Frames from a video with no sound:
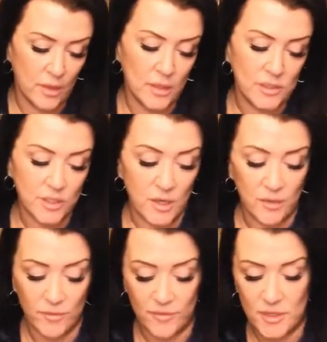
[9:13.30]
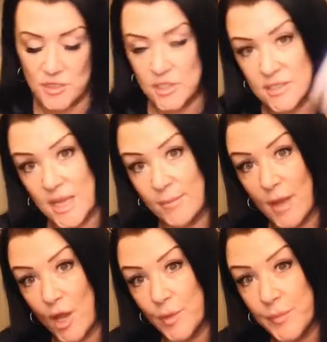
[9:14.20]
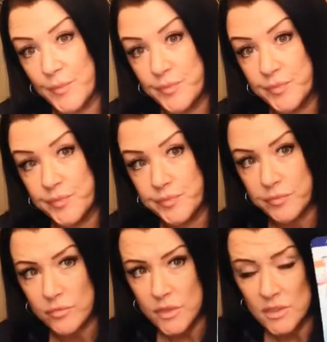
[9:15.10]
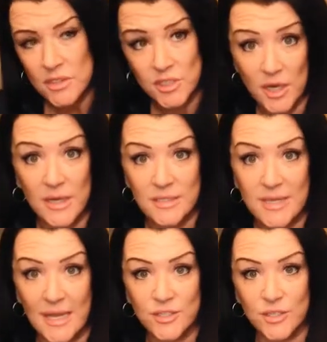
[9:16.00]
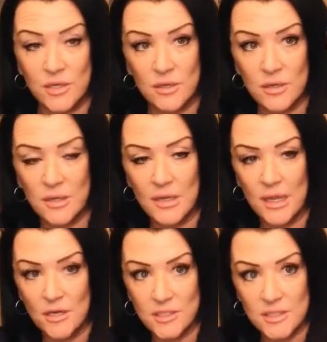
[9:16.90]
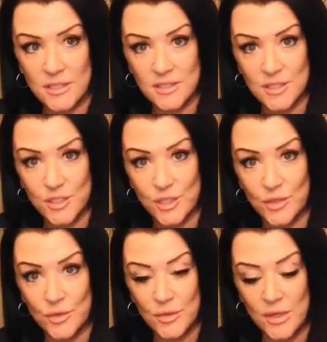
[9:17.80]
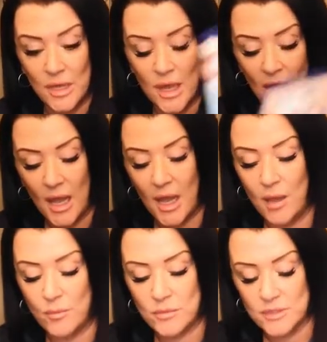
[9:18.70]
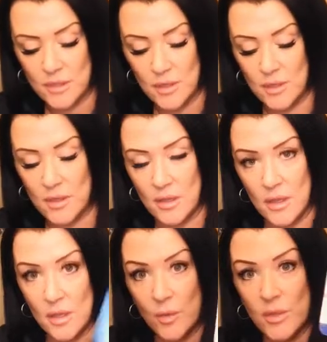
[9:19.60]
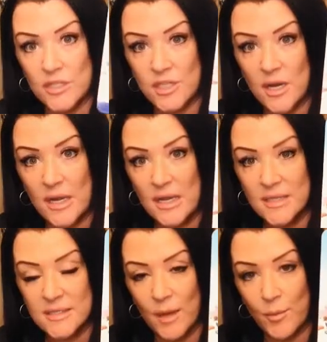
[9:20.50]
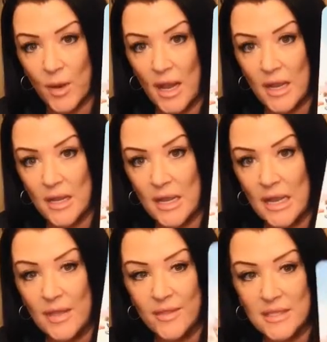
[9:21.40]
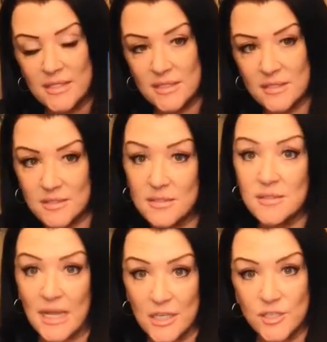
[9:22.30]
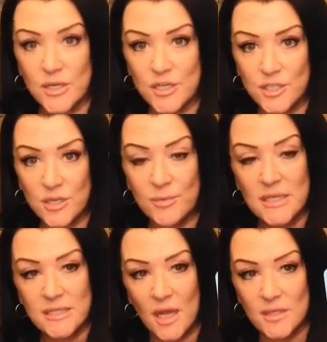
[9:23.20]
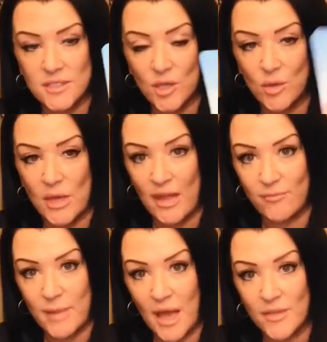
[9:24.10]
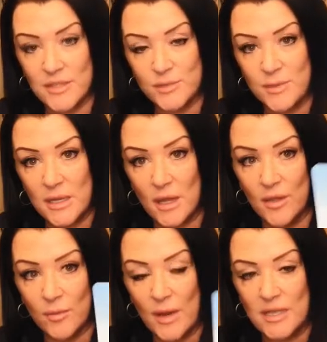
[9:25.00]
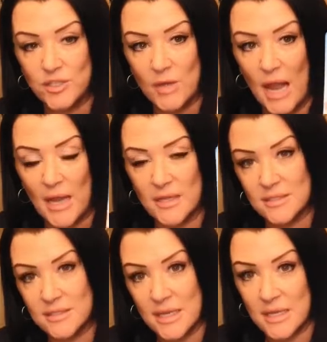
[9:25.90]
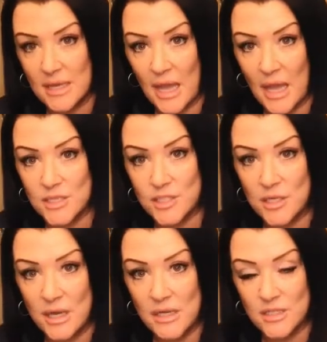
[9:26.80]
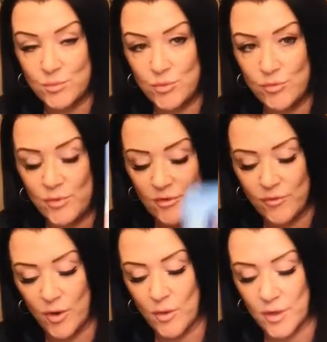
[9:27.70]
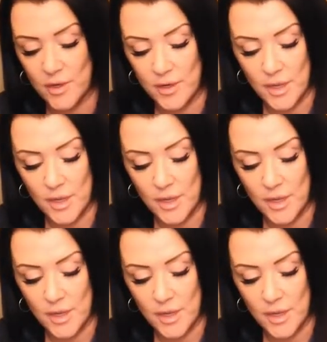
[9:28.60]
Chariot in reverse just came out. Chariot is Cancer energy. This is you. When the Chariot is upright, this is Cancer energy, but it's also life path. It's being on the right track. It's taking action and it's movement forward.